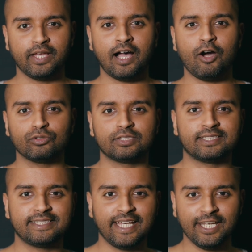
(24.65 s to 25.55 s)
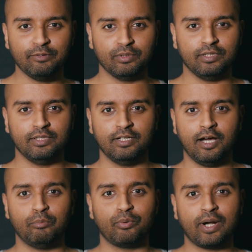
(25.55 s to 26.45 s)
how sustainable
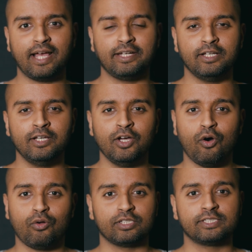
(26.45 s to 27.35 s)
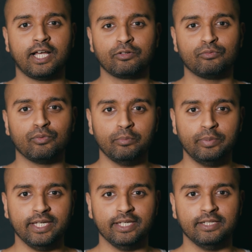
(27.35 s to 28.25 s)
a brand or a startup will
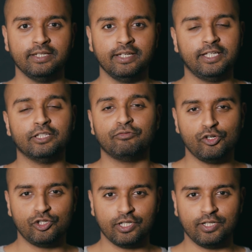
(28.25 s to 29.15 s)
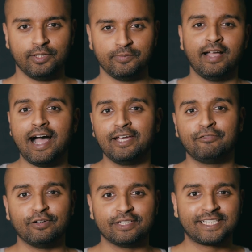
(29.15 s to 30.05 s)
be in the future. I
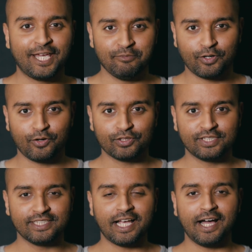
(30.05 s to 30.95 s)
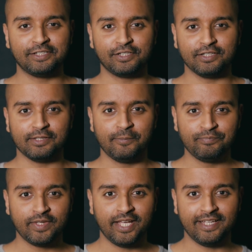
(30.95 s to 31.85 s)
first came across this article
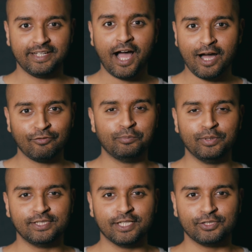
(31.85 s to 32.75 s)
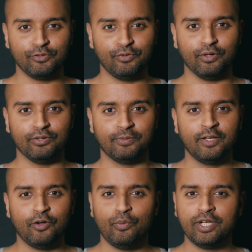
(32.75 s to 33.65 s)
in Harvard Business Review,
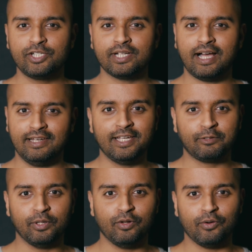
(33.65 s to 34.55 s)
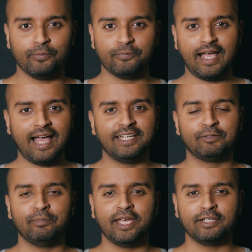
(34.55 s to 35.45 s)
which I'll link below, and it
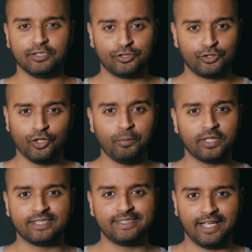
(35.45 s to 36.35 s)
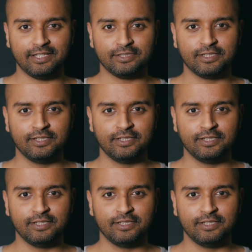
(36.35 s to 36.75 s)
made so much sense